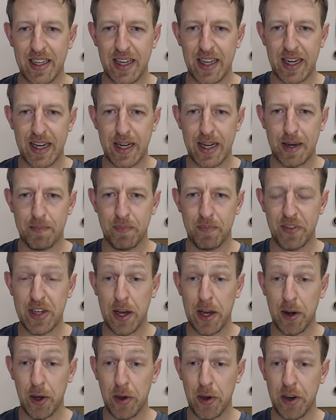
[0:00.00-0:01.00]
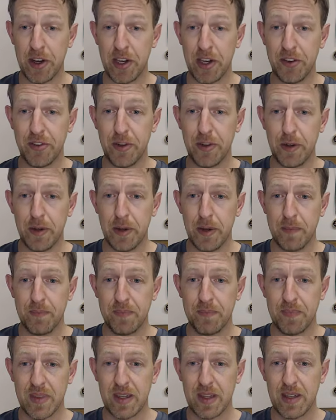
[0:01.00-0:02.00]
downloaded into.
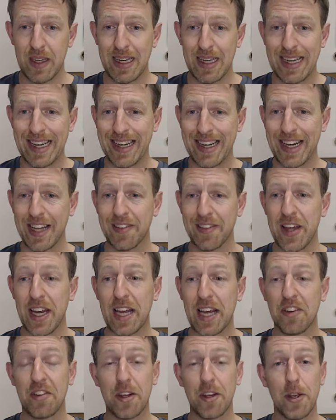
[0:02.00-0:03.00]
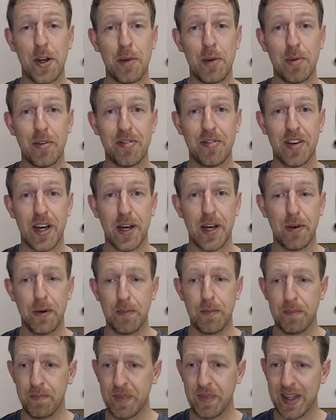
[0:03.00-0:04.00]
Click that executable file.
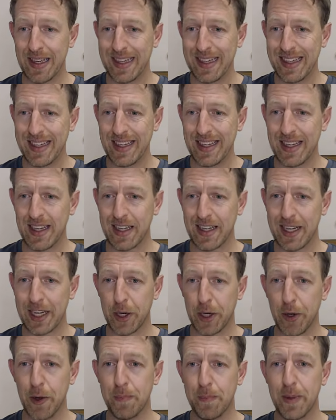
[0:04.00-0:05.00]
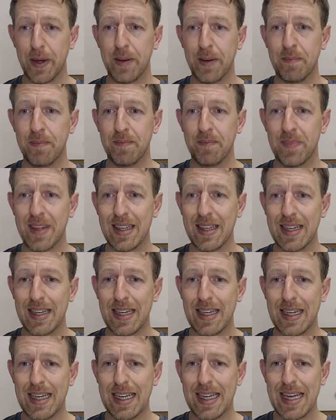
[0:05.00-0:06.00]
Click Open,
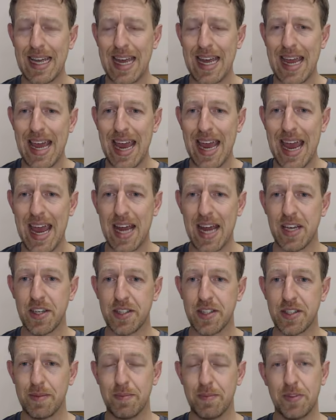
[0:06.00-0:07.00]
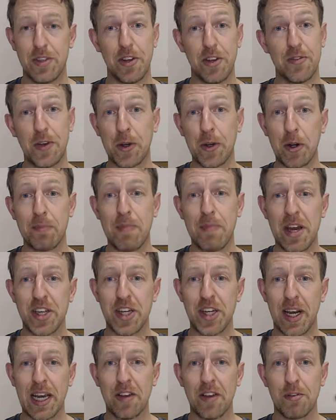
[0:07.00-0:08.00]
and just for good
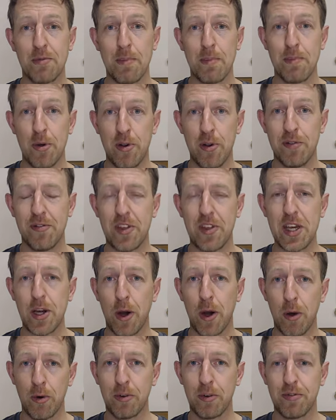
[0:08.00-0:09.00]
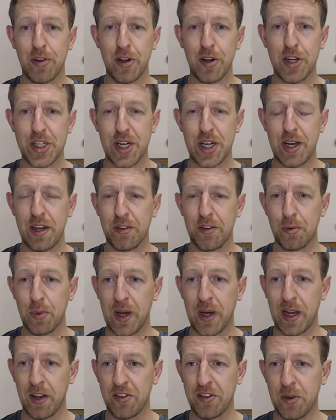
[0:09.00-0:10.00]
measure, let's remove the old version as
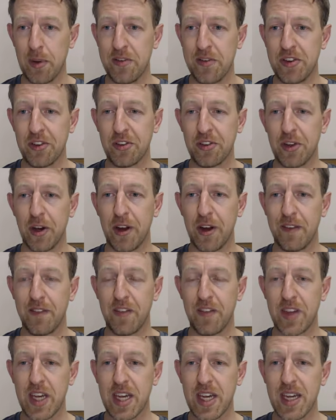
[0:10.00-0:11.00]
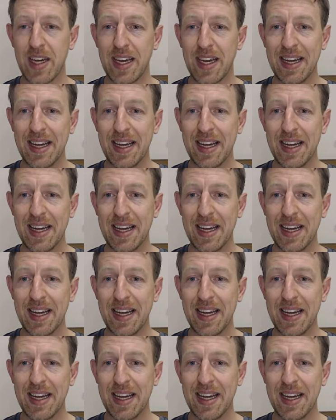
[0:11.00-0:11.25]
well. So we've just got the